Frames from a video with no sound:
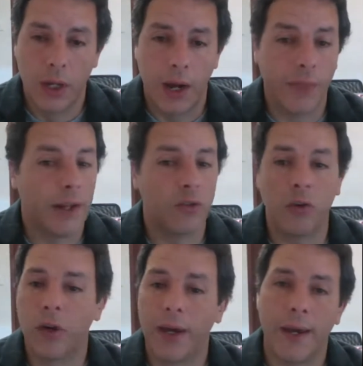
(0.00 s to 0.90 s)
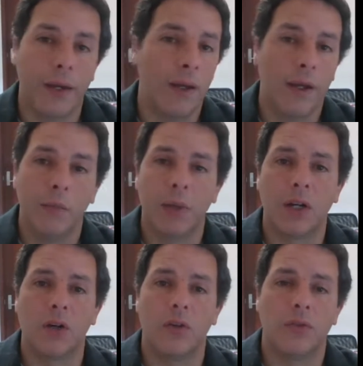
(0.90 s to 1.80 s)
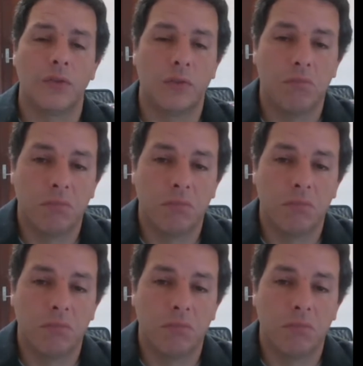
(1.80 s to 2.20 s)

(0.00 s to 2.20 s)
and that's okay because